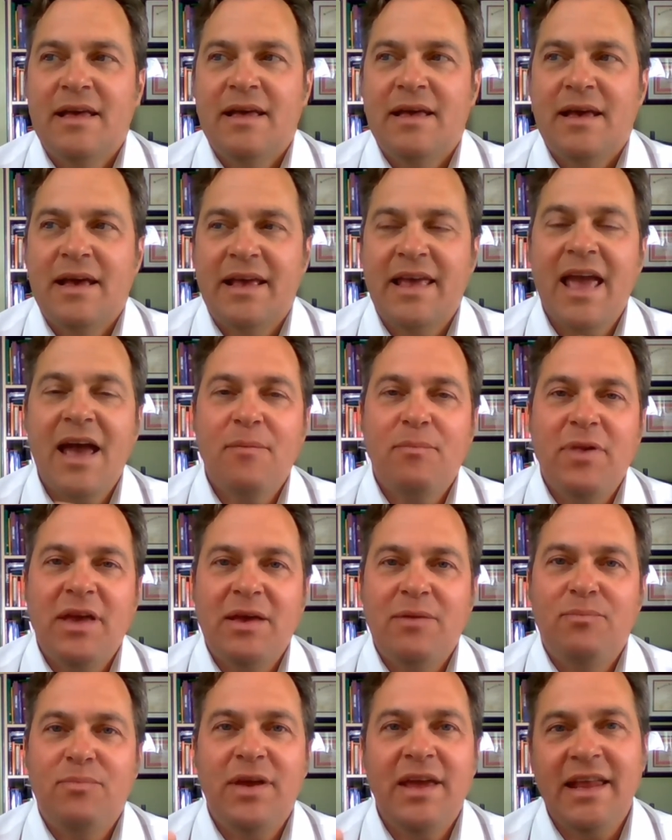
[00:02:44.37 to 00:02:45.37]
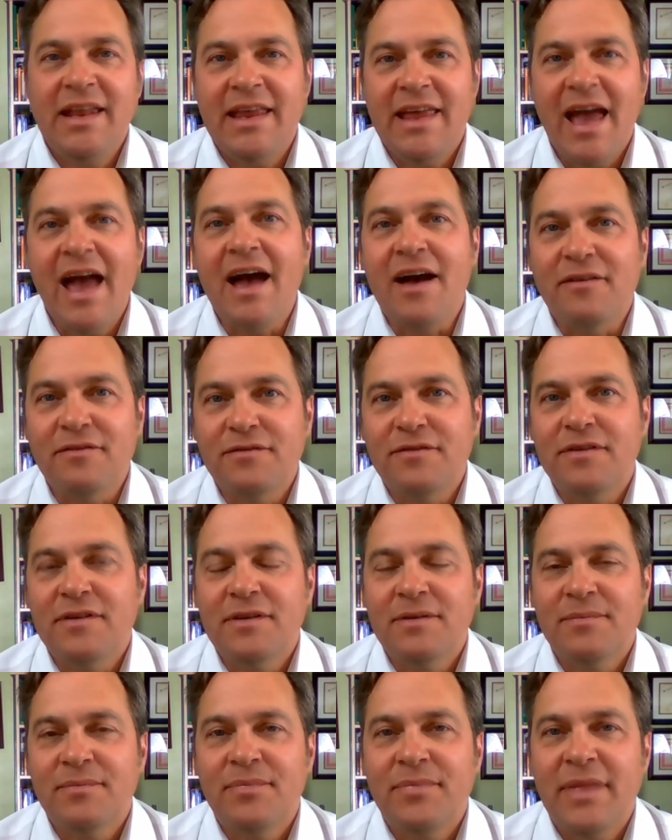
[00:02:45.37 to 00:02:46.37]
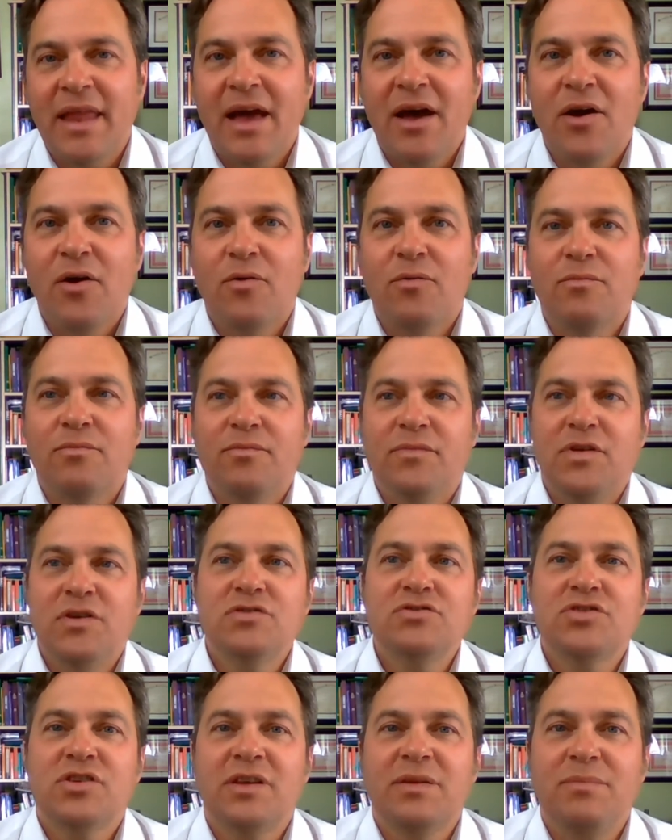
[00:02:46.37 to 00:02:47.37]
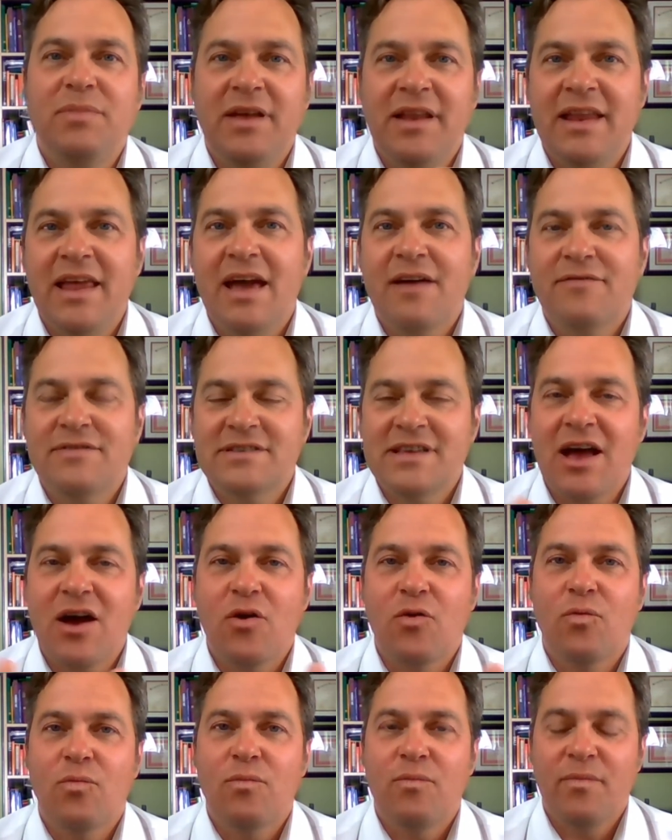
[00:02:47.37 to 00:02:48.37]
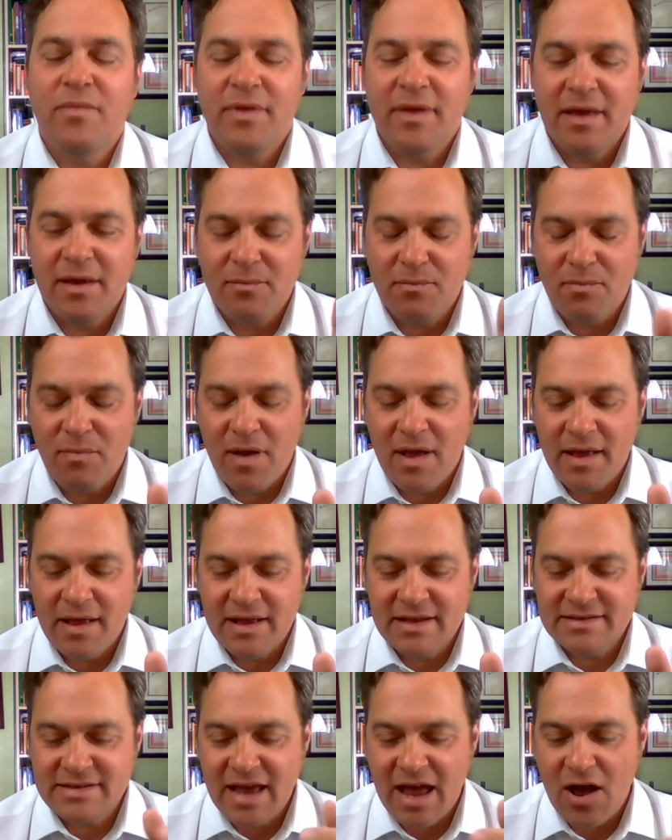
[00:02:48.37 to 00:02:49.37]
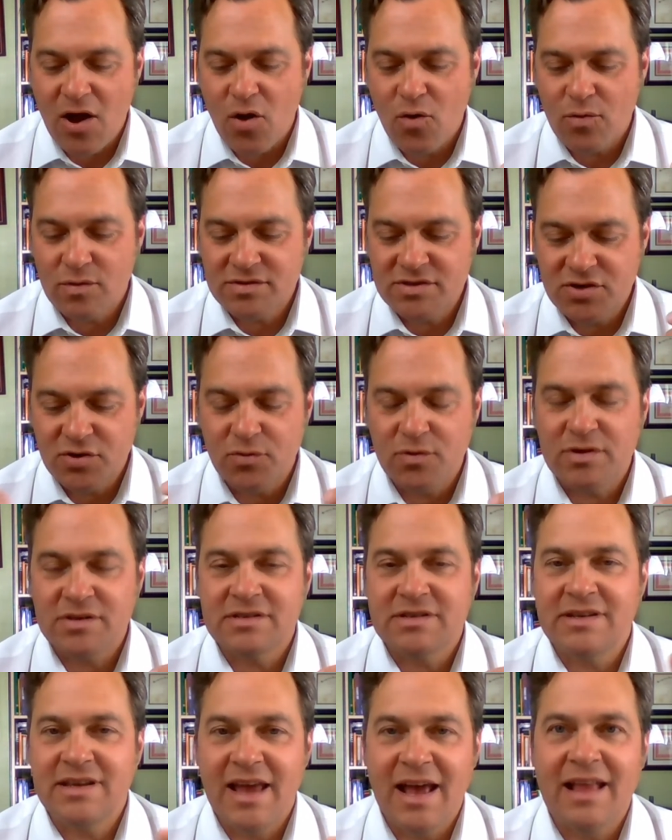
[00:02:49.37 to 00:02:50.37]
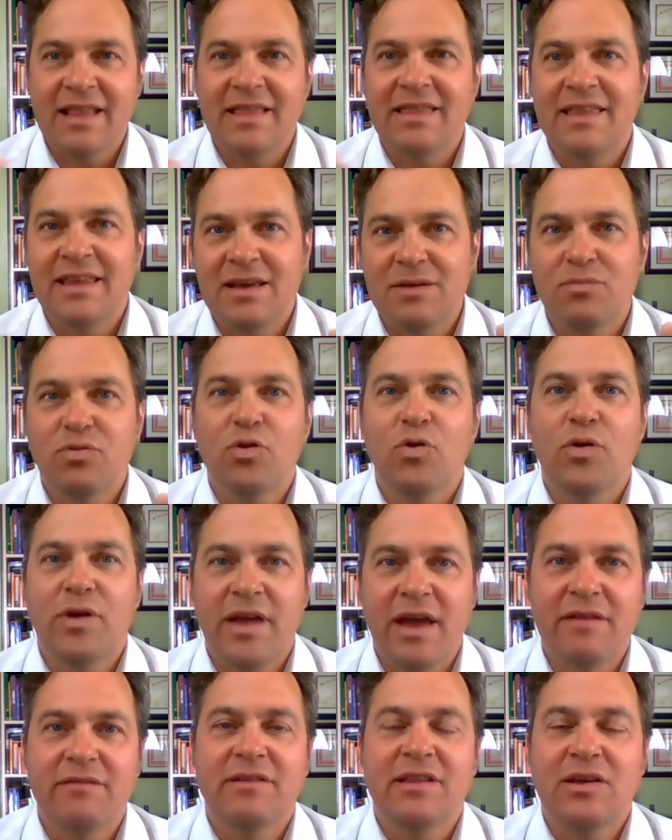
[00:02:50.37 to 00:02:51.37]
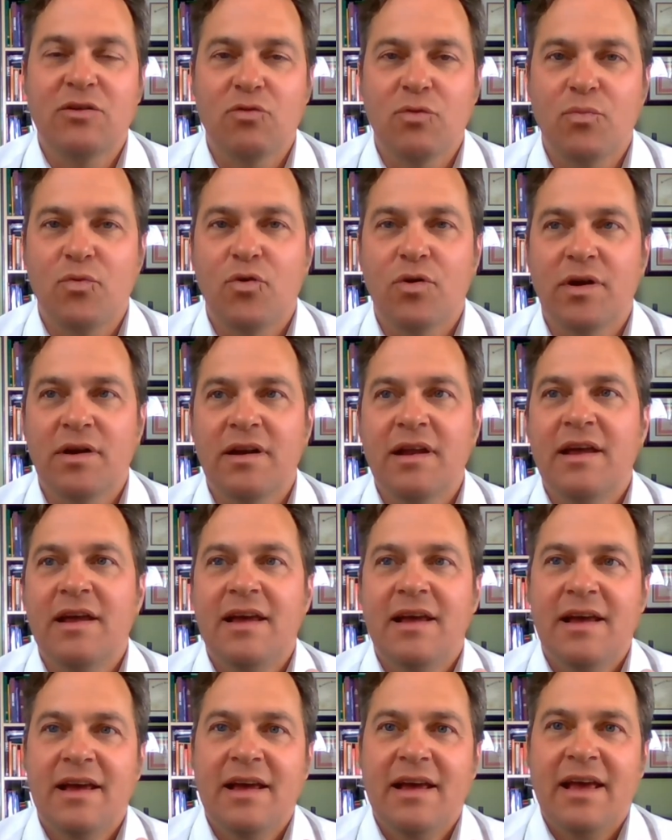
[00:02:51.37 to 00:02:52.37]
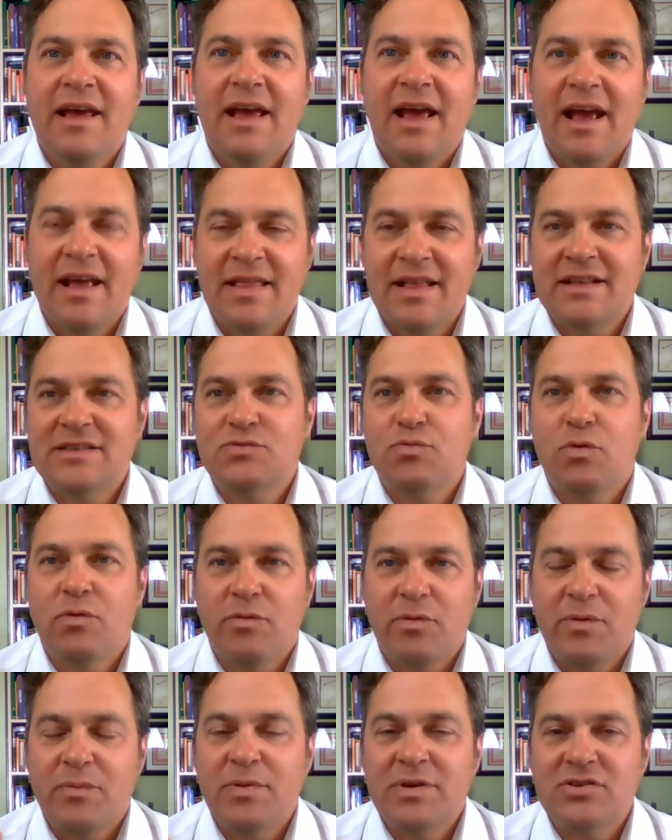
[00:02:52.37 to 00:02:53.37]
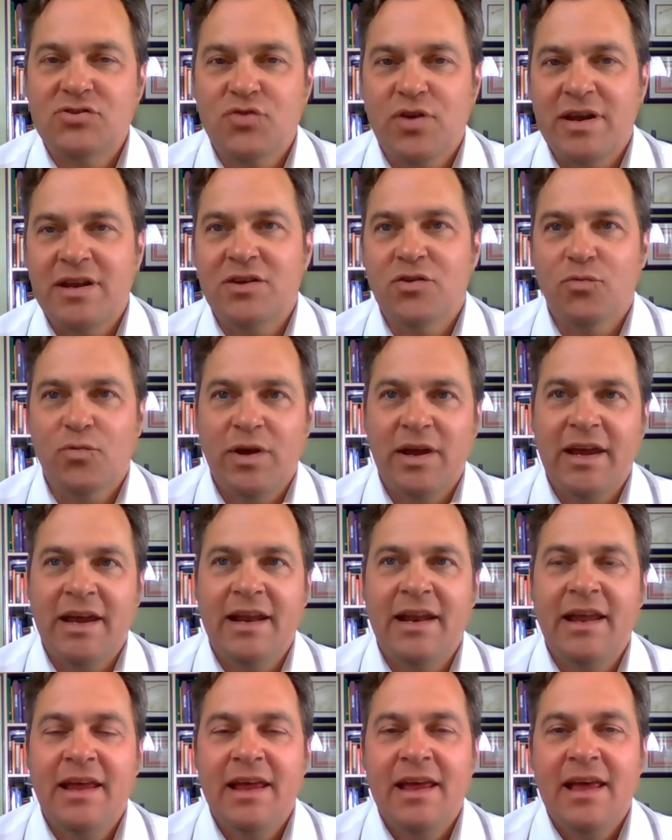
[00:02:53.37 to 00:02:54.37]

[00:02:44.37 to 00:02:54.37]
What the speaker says: it can't be PDF. Now, usually PDF is how stewards get the employee everything report, and that's what we've been trained to read.